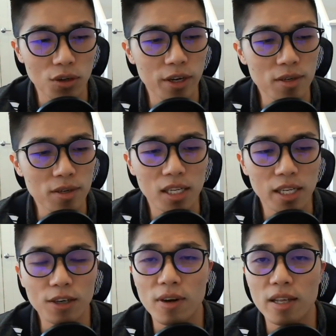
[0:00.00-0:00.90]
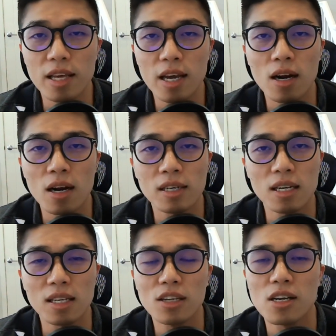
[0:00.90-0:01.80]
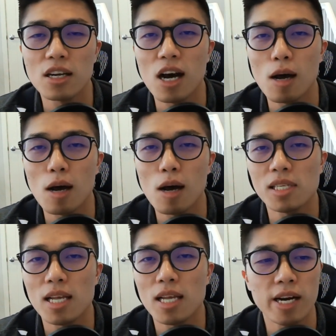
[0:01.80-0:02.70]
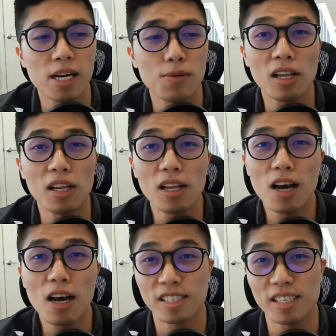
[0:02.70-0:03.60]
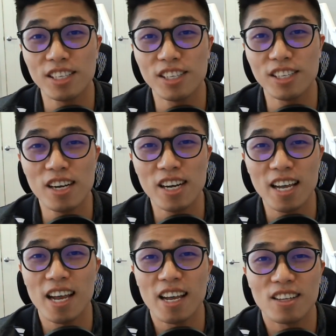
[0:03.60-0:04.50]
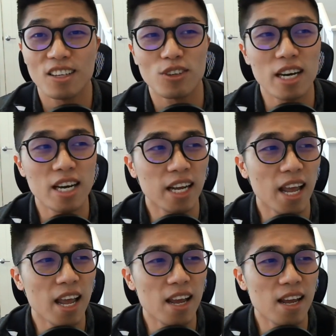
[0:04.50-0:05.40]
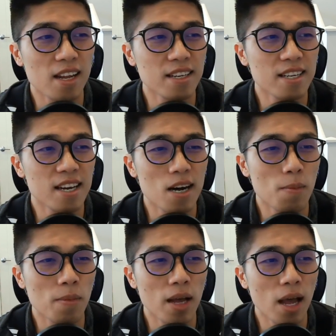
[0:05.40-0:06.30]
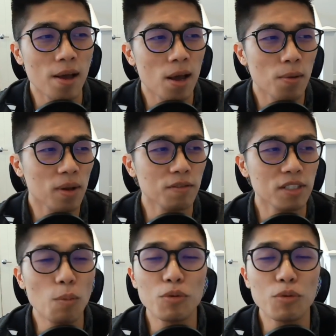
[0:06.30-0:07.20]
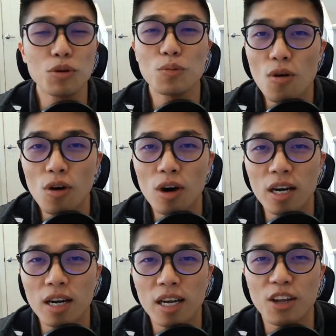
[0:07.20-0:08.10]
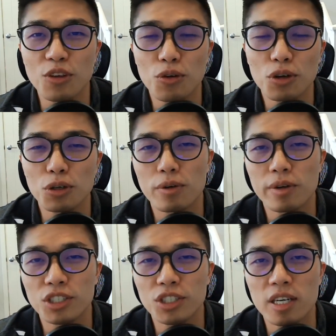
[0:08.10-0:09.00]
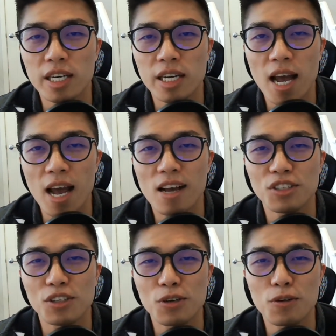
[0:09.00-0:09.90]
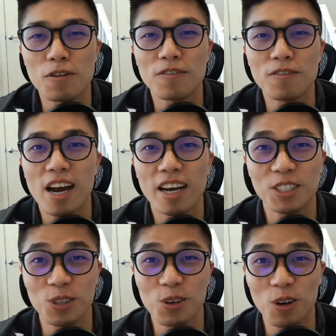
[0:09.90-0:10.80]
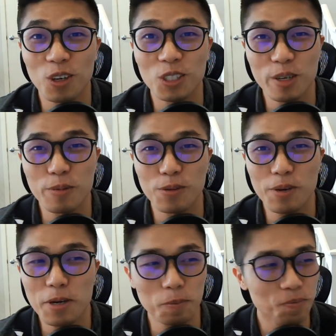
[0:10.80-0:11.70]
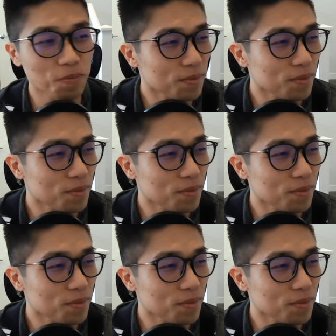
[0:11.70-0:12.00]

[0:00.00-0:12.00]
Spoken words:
So there's the link right there, douglau.com/training. I would love to see you in the training, and I would love to help you more in your career journey as you find your dream career.